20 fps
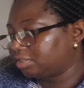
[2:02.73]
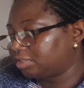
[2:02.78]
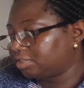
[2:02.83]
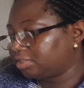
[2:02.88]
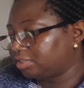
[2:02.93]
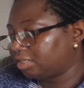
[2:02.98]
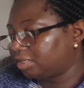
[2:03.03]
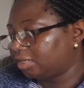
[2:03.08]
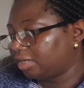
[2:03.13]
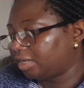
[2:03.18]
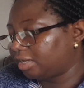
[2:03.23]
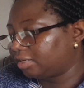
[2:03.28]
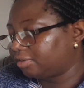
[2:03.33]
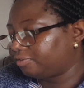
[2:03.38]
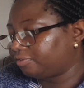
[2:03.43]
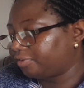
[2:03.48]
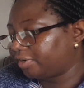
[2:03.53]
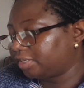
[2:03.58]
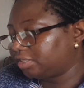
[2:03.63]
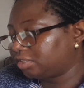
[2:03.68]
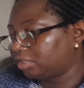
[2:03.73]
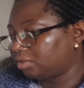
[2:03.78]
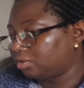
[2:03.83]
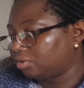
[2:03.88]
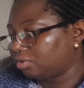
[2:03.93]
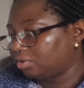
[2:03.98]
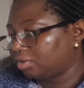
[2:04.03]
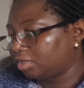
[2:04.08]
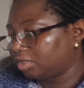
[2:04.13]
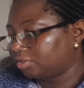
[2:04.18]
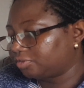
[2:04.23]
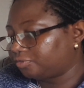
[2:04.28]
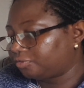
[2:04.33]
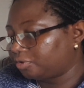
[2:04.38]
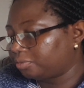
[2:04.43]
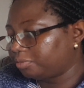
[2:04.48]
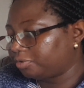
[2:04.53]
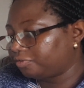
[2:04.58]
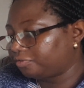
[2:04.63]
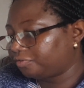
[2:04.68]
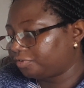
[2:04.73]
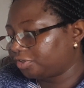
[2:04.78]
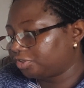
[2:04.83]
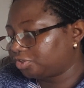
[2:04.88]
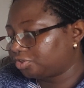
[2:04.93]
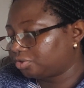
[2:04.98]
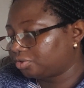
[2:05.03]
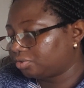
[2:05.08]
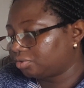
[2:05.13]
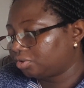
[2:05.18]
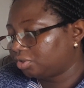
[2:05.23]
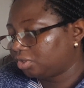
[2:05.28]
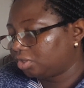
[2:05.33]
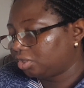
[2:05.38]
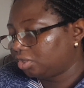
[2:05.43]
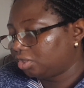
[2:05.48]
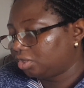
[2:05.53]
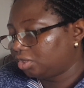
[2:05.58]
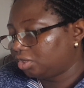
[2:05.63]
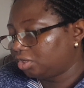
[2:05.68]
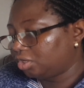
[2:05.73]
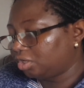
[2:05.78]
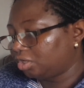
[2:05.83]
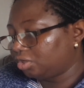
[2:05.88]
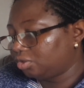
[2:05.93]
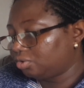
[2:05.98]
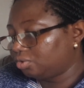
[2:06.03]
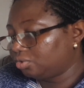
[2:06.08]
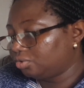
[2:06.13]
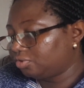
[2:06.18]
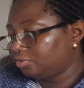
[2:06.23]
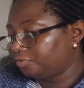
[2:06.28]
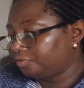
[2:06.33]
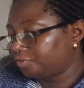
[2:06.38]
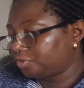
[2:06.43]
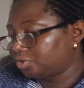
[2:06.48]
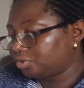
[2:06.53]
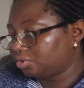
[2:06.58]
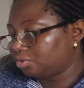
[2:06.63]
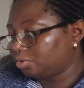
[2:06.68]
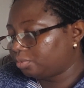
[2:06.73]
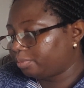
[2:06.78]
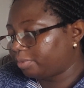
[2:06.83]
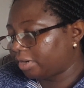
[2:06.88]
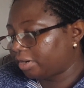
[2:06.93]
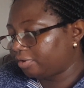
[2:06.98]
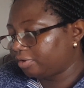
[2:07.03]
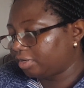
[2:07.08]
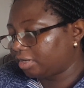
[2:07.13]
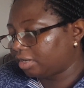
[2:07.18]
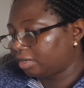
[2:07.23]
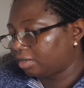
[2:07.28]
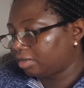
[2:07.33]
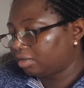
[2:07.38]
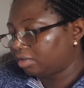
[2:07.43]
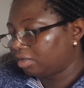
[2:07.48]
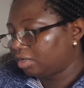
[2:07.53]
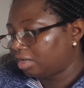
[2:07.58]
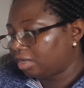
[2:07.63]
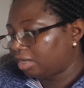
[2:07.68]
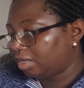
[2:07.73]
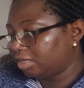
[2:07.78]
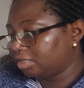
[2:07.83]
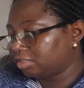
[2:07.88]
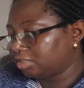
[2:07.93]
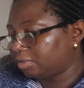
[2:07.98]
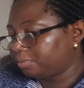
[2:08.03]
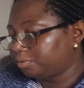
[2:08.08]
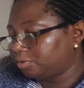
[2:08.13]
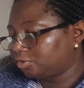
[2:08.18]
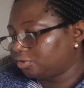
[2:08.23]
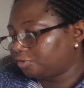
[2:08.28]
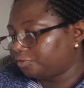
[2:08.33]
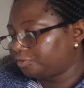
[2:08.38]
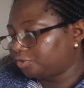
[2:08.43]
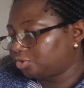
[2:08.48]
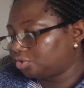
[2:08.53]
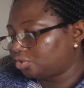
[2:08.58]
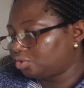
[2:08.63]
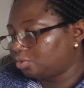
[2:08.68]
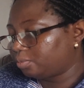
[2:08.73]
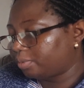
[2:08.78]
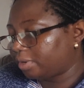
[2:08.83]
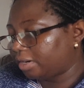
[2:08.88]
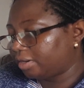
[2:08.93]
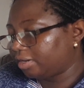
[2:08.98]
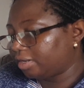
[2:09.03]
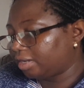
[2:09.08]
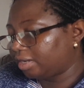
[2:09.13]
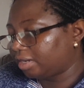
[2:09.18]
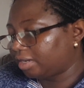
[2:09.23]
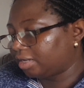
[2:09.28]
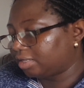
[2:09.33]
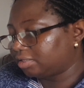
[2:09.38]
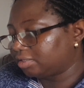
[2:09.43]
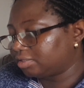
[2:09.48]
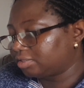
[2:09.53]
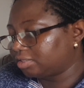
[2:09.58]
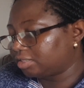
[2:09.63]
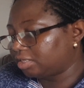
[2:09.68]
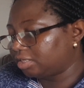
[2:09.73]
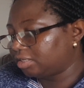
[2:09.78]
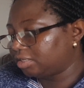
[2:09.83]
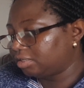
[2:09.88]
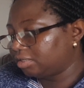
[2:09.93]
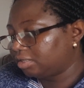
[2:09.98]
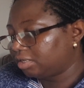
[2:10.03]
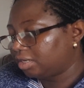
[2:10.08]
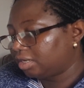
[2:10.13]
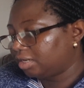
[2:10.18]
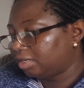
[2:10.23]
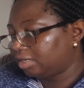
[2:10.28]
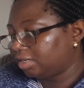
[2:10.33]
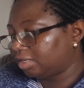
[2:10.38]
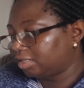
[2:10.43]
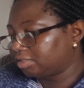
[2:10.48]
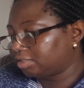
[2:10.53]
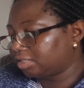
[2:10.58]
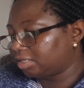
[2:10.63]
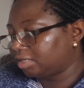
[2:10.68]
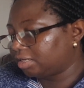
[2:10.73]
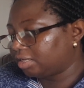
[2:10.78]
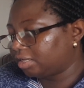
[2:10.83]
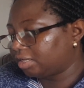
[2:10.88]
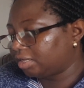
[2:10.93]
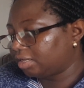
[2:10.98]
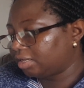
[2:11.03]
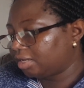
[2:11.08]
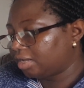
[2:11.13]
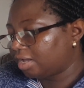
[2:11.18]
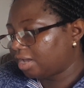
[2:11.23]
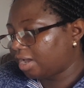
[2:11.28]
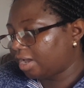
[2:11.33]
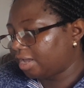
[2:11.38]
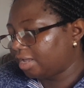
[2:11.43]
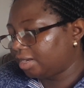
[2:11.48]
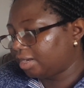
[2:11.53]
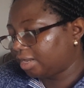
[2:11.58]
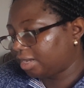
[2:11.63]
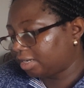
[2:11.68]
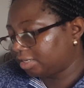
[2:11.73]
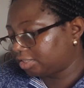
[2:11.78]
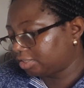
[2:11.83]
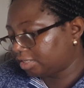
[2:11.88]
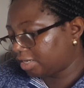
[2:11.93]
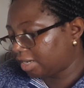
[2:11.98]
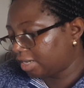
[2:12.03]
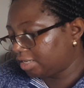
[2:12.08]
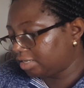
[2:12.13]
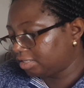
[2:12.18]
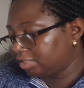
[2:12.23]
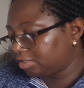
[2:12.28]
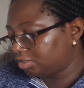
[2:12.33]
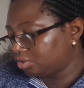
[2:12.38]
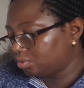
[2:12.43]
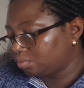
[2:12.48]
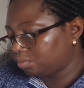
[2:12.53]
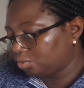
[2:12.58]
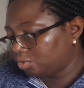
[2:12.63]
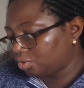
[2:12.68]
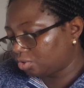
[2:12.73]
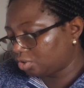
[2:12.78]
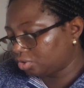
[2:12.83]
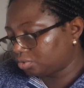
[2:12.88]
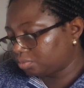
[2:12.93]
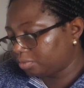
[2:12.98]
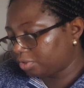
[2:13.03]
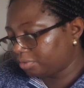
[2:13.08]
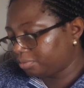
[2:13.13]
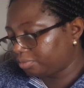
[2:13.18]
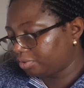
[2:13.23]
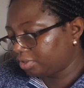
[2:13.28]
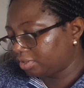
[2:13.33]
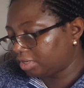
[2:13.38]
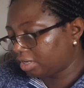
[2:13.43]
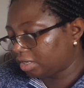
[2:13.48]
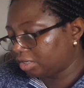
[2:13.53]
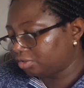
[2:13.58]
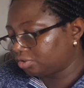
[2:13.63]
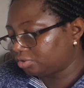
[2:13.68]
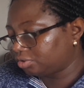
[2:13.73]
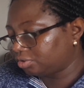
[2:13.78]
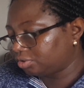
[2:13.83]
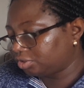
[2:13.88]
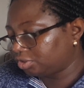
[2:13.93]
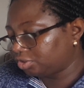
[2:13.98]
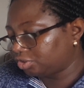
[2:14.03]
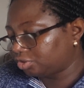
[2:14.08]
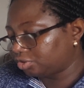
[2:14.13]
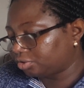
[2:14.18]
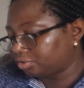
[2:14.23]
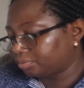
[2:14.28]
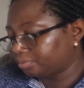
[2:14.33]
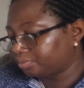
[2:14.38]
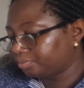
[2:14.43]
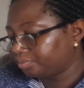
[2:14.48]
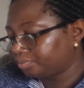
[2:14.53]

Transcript: the cell and vital organs from infection. They include physical barrier. Examples of physical barrier are the skin, nasal hair, eyelash, eyelids, mucous membrane, and urination.